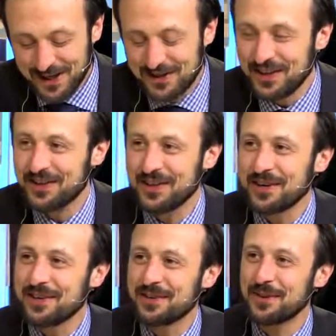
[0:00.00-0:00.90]

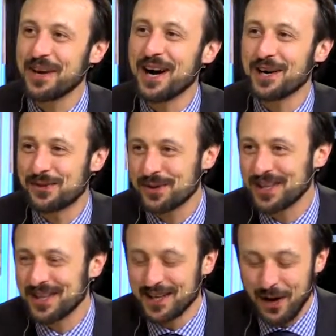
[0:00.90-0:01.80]

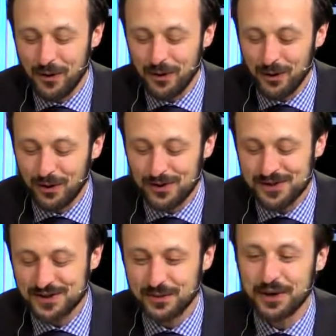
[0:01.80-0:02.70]
D3300, it now goes to